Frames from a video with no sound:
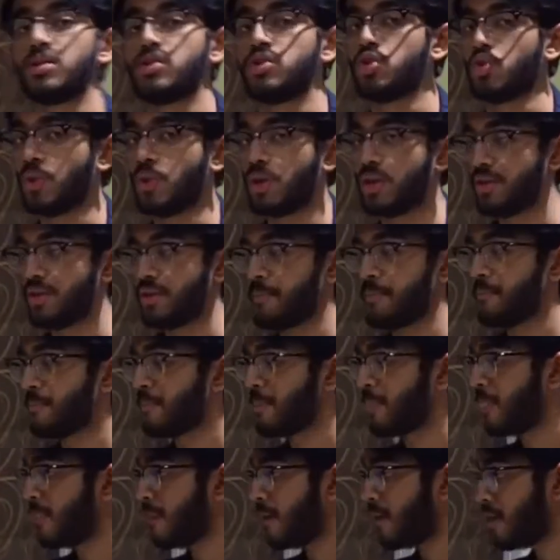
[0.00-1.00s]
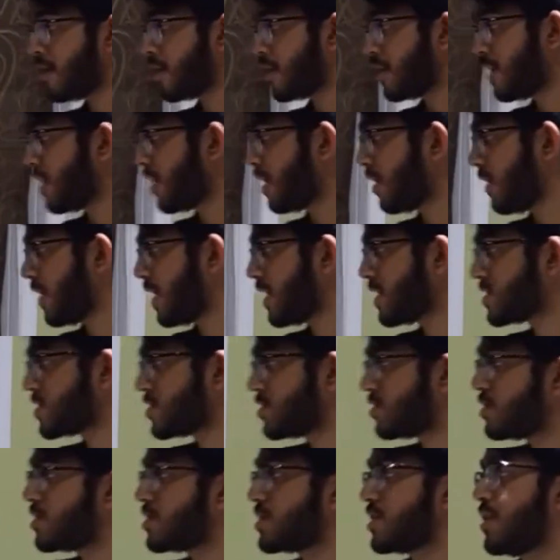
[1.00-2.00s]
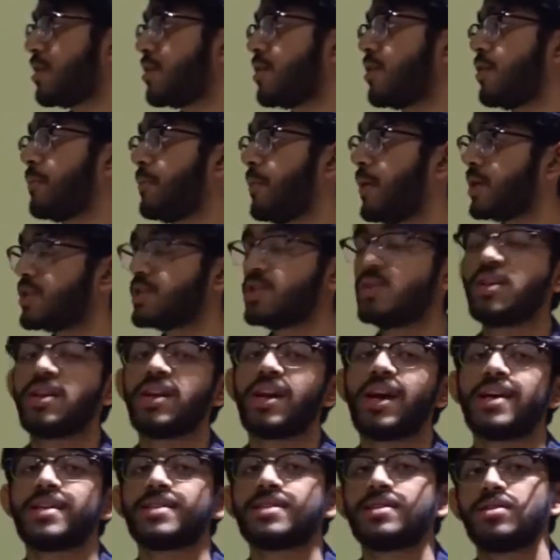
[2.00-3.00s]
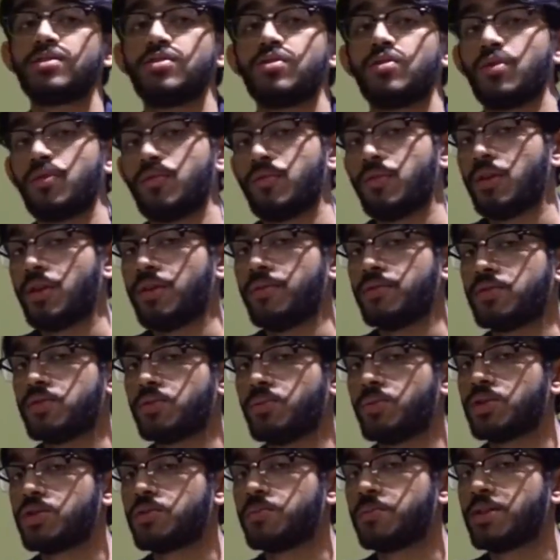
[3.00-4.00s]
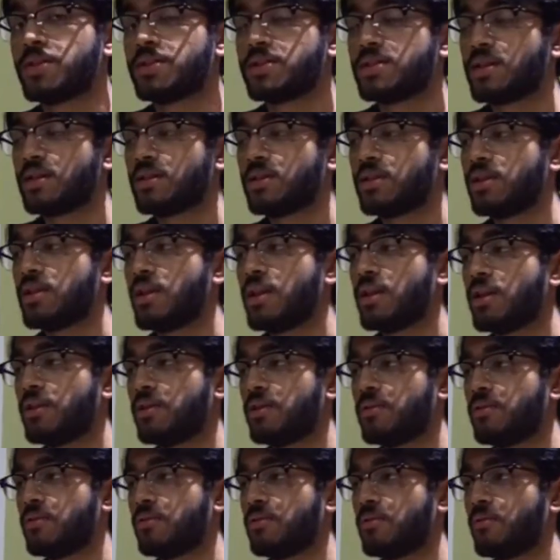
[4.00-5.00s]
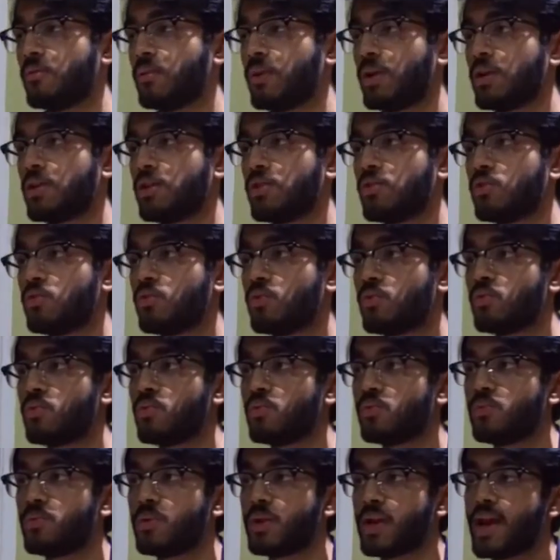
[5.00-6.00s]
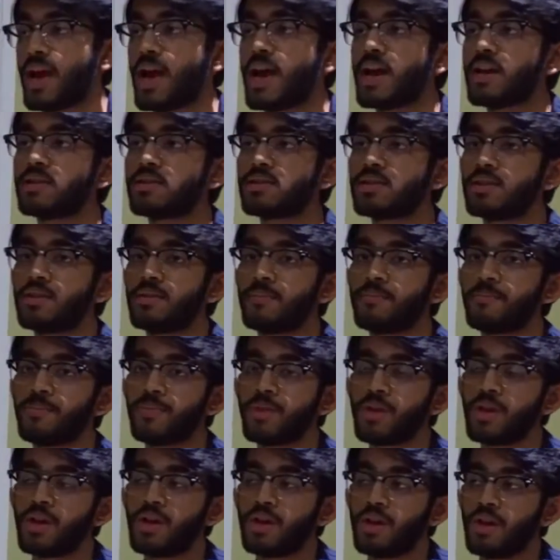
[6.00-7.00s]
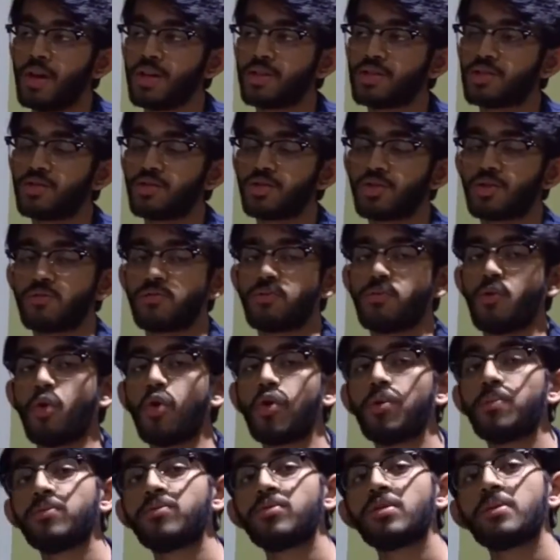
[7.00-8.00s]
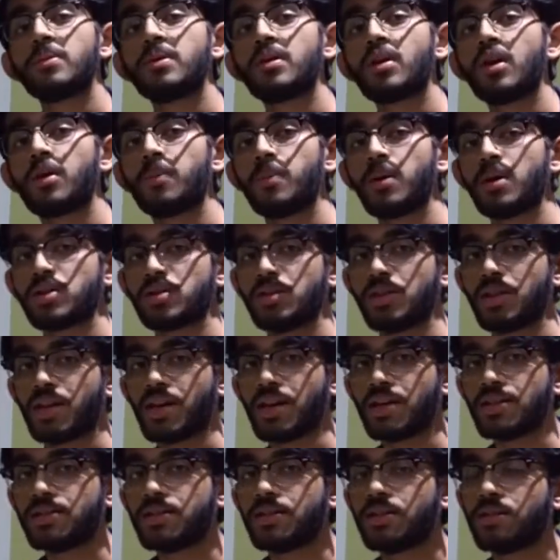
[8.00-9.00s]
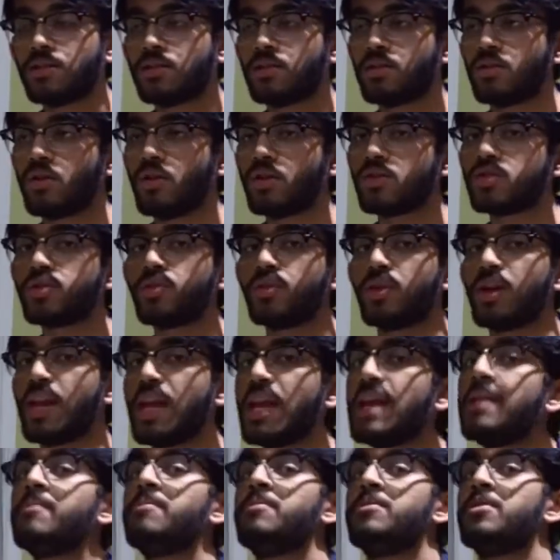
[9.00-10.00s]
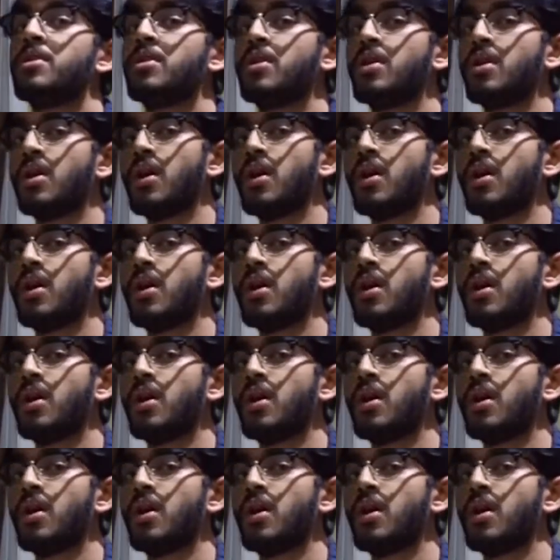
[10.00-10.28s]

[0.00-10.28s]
are joined. Now, esters are carboxylic acid derivatives, which means that when you react, esters are formed from a carboxylic acid, and they're also named